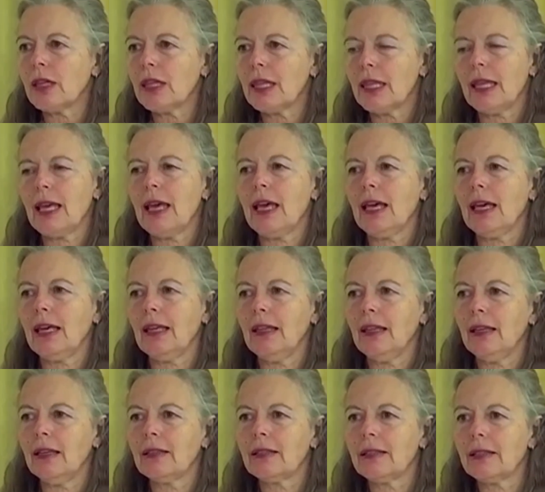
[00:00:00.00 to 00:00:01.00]

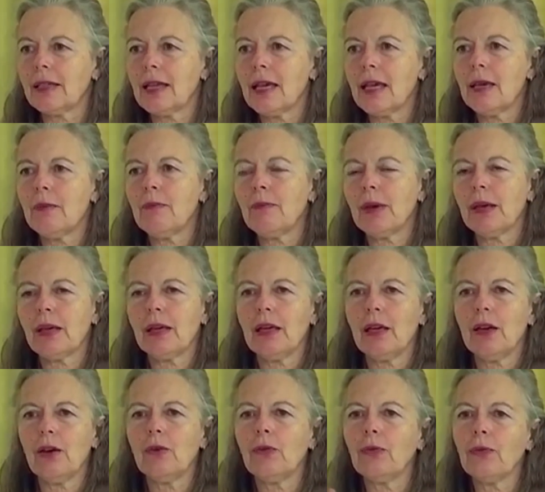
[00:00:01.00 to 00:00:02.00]
thing that's keeping
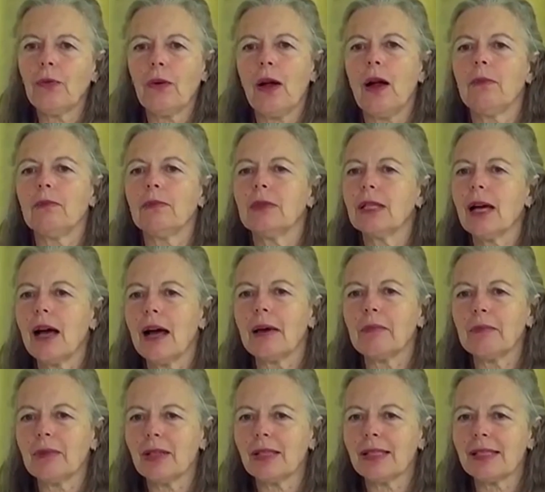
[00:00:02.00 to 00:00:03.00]
you from
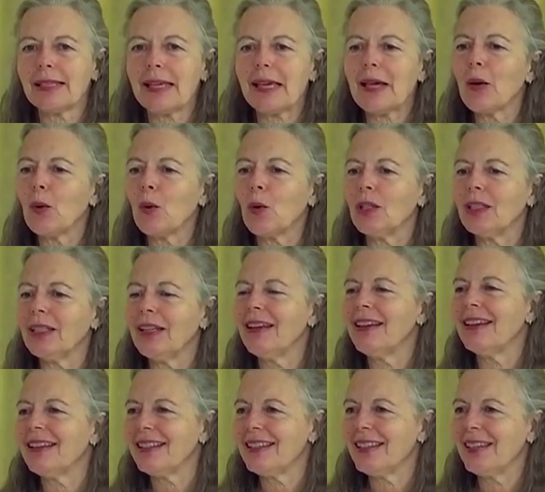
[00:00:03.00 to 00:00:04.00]
timeless
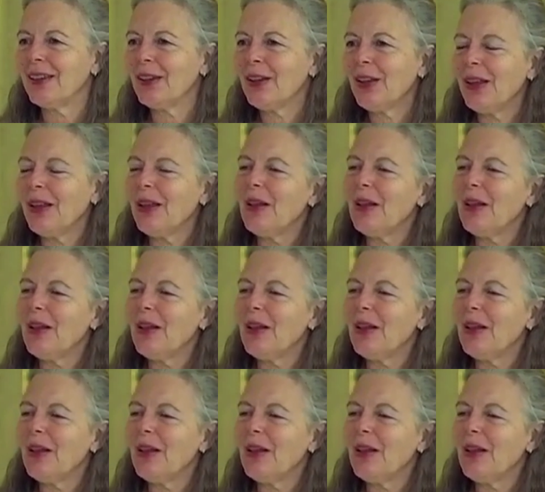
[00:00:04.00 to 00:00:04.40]
equalness.